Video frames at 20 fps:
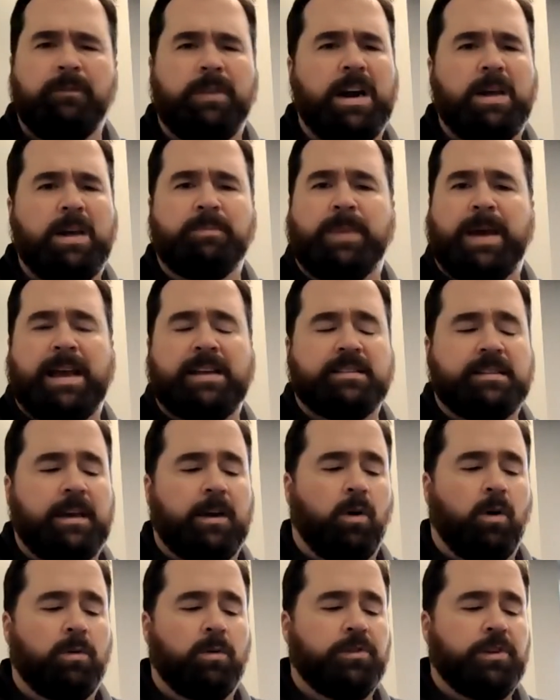Very
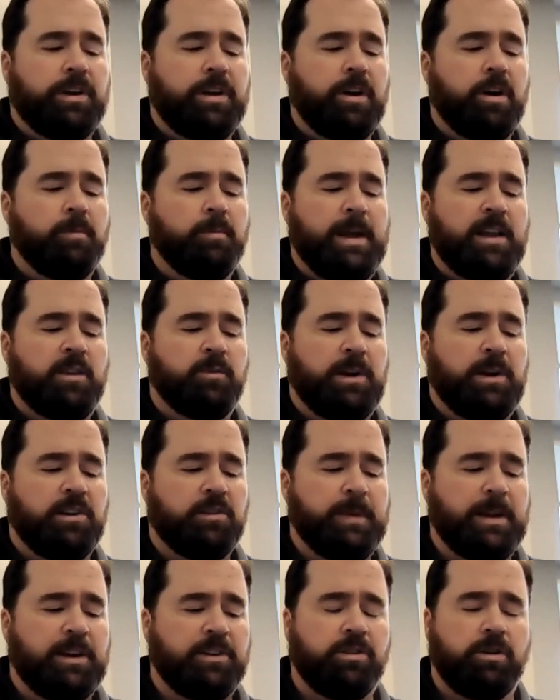basic. Hold and secure means we
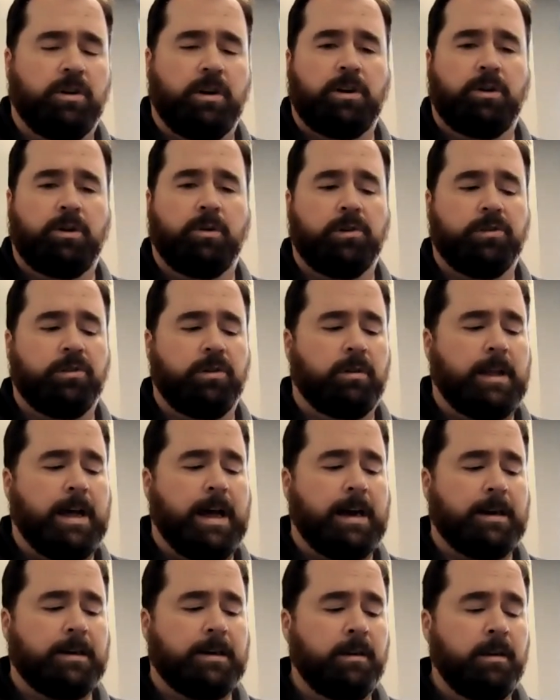just make sure our doors are
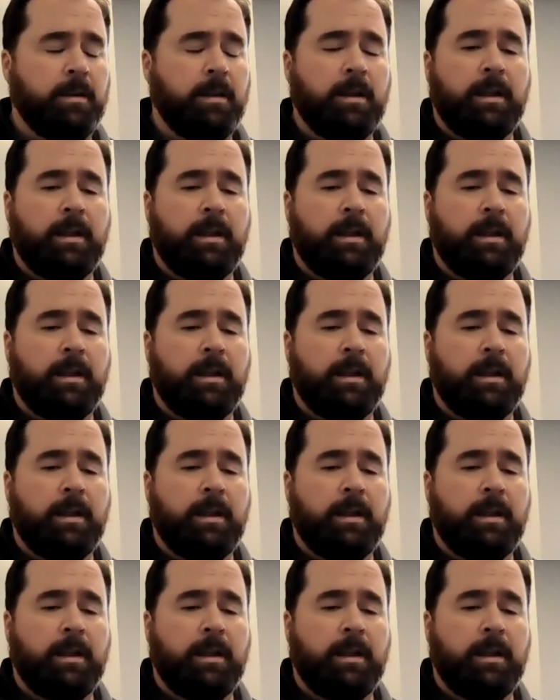locked,